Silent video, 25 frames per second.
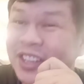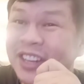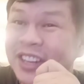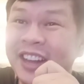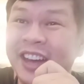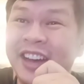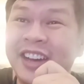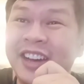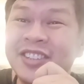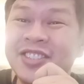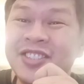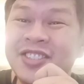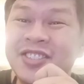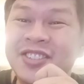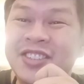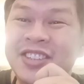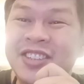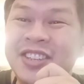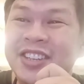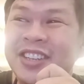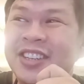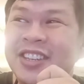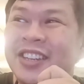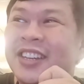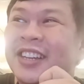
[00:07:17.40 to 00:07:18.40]

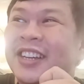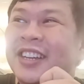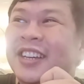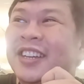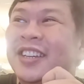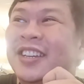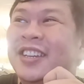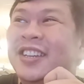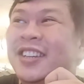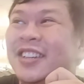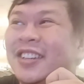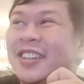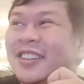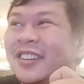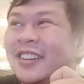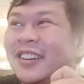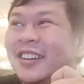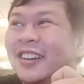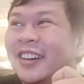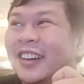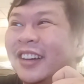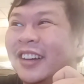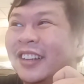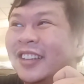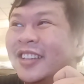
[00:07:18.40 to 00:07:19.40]
actually
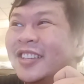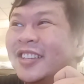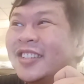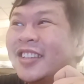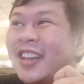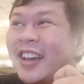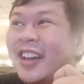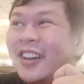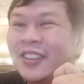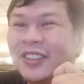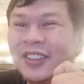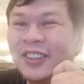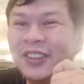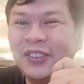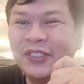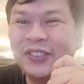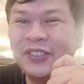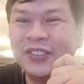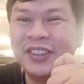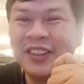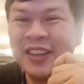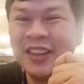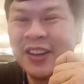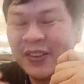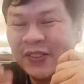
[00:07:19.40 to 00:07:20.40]
hear the sound
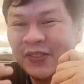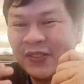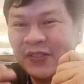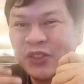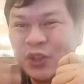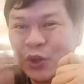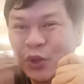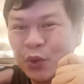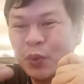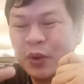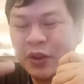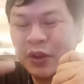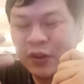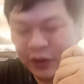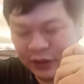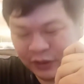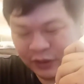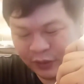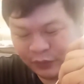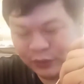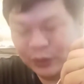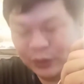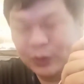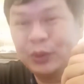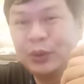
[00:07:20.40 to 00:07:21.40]
of them chewing on
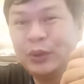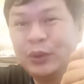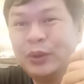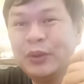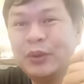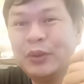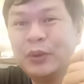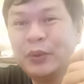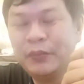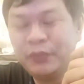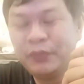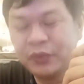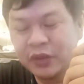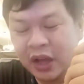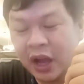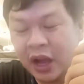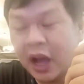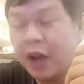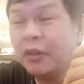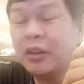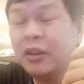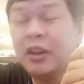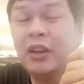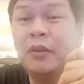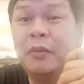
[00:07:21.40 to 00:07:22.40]
the food.
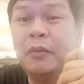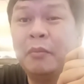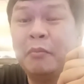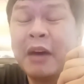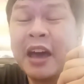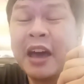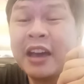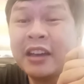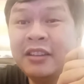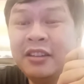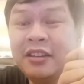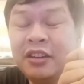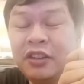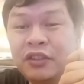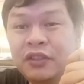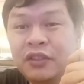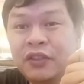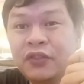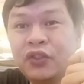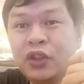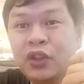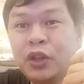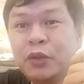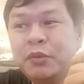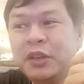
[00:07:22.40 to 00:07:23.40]
Back here in
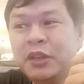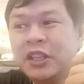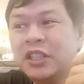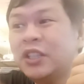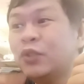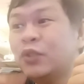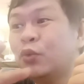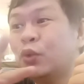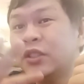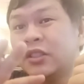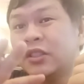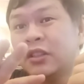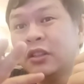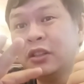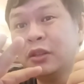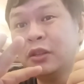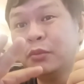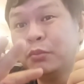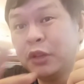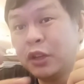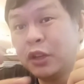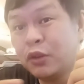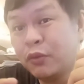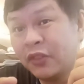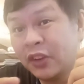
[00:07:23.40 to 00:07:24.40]
the Philippines, it was a little
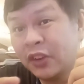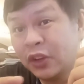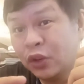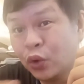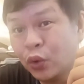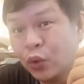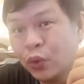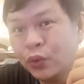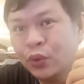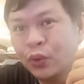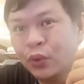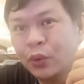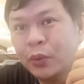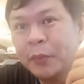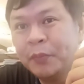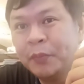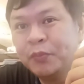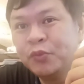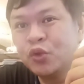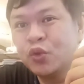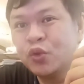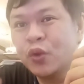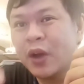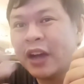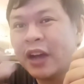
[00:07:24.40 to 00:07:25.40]
bit of a no-no
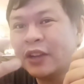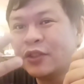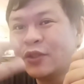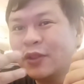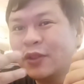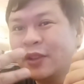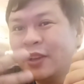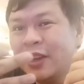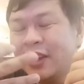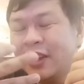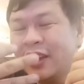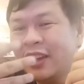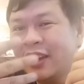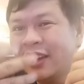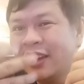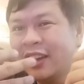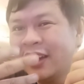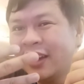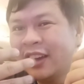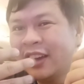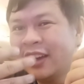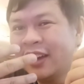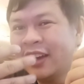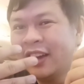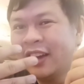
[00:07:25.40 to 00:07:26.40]
to actually
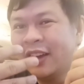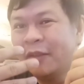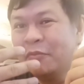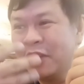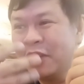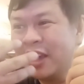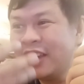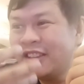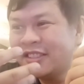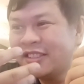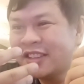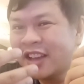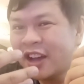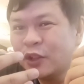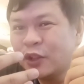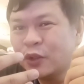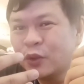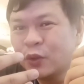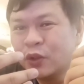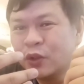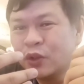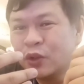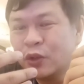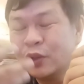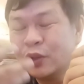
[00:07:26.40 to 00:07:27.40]
make
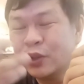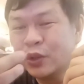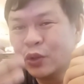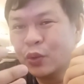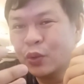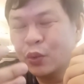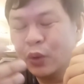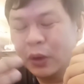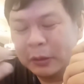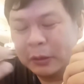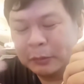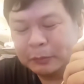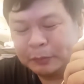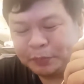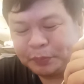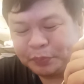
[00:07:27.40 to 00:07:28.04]
sounds when you're chewing.